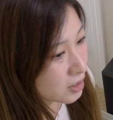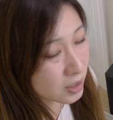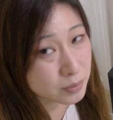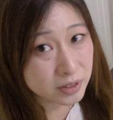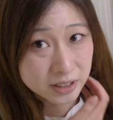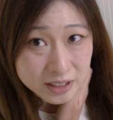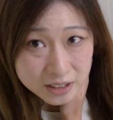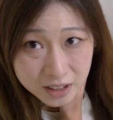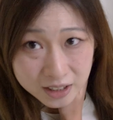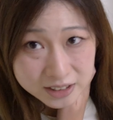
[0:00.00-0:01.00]
I'm really
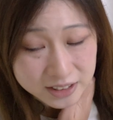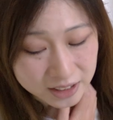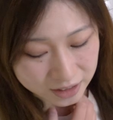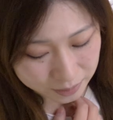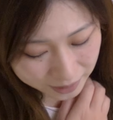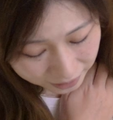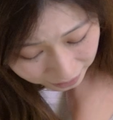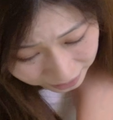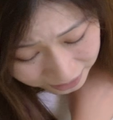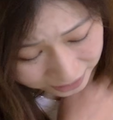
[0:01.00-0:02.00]
not set up at
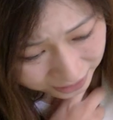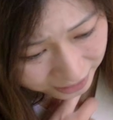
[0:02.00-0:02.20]
all,